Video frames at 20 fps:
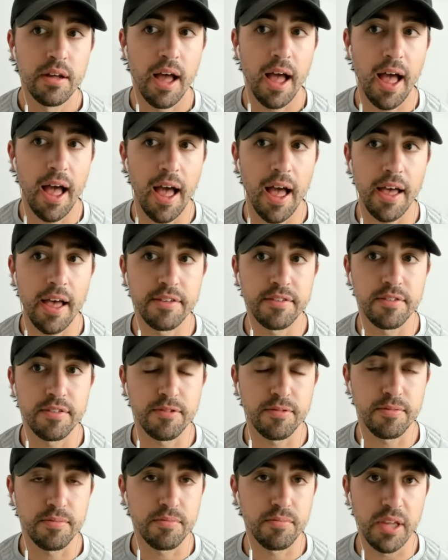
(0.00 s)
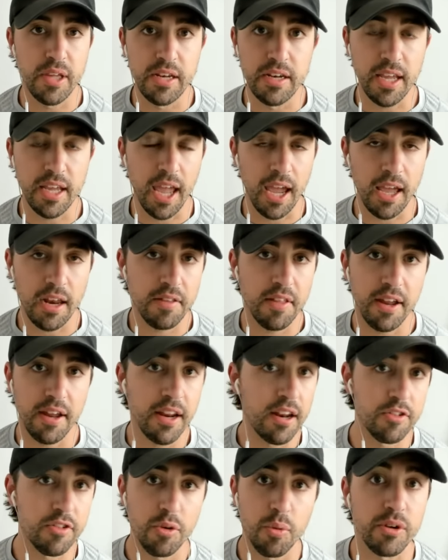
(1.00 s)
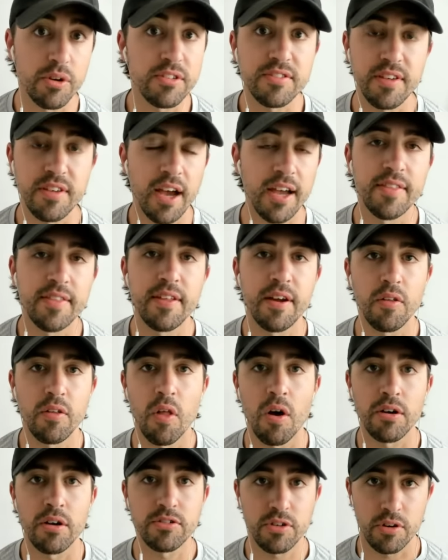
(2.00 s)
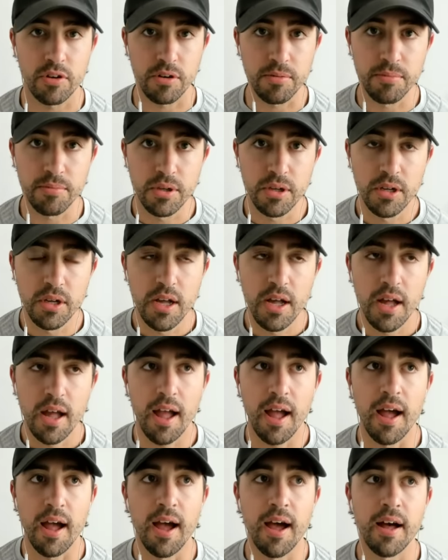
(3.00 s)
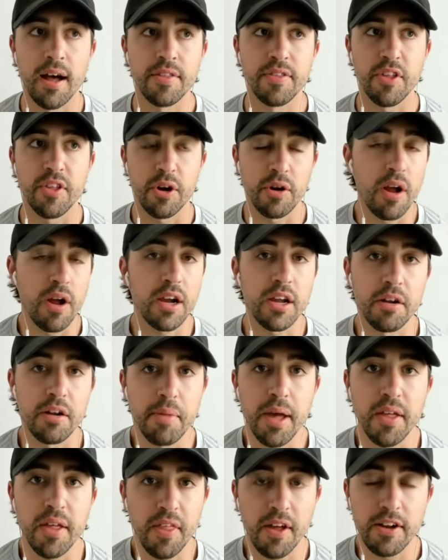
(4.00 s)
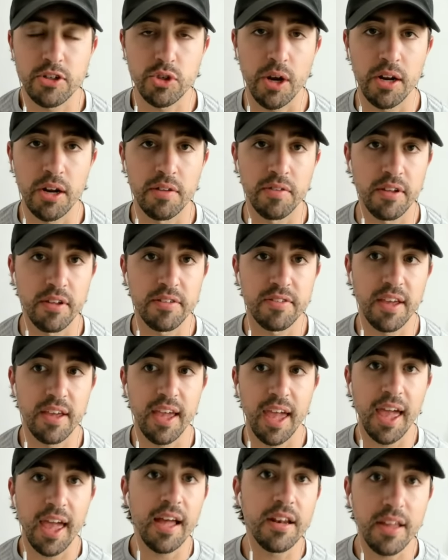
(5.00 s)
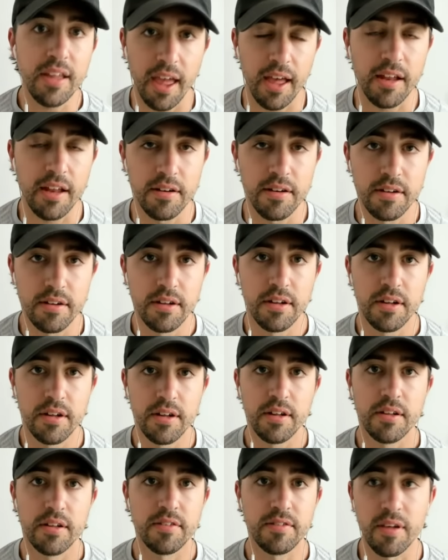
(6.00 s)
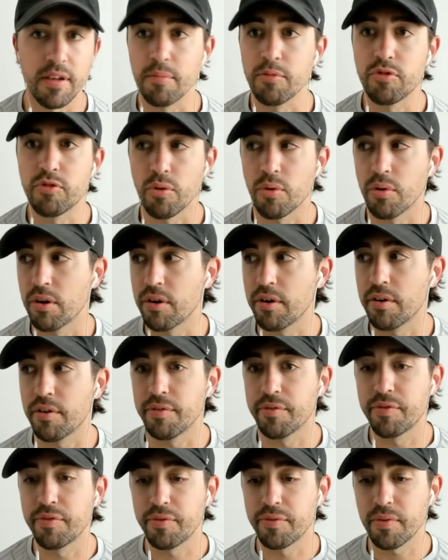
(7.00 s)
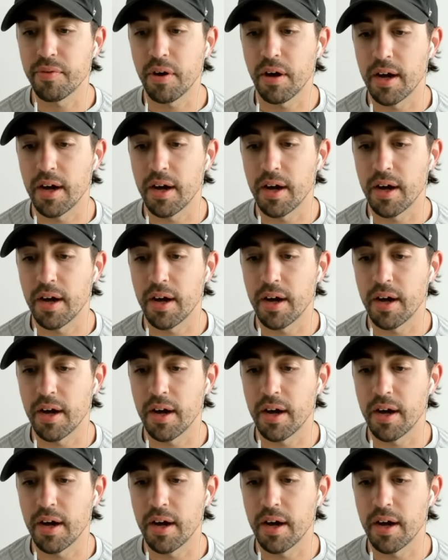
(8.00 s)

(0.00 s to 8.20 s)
has indicated that he doesn't want to sign there long term, and they're not going to make that trade unless they can get some sort of